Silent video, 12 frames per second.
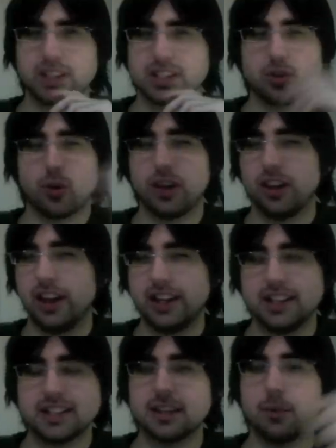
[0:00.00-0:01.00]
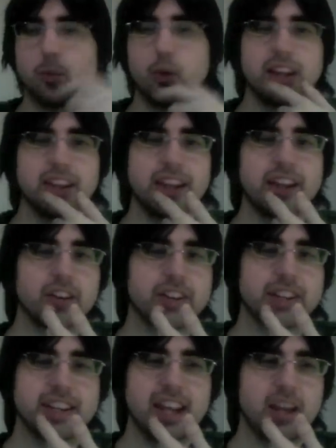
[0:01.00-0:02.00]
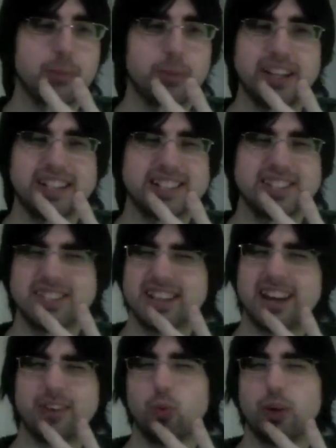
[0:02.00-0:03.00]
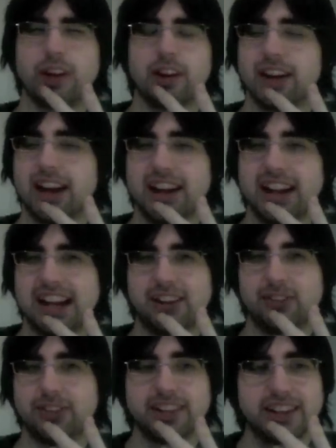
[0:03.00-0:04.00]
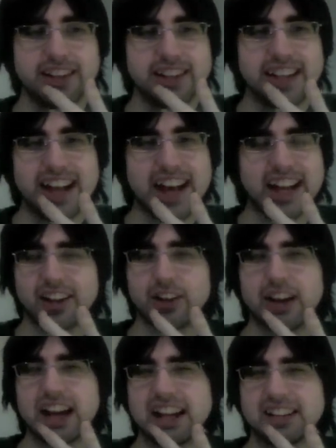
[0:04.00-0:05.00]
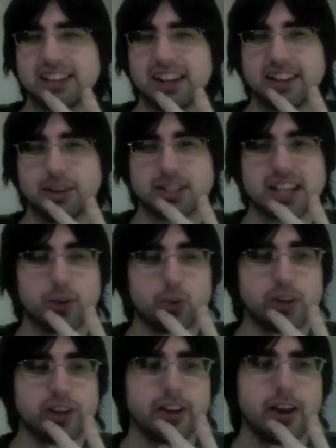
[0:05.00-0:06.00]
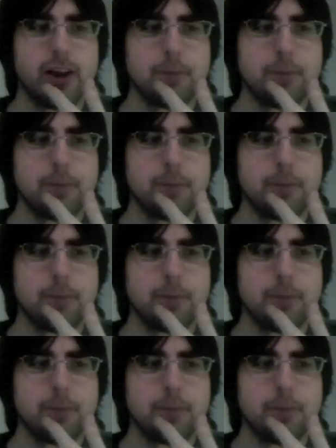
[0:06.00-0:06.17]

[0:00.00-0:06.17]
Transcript: storyline in some way later in the game, but it's just kind of weird. I don't know. I thought that was kind of weird.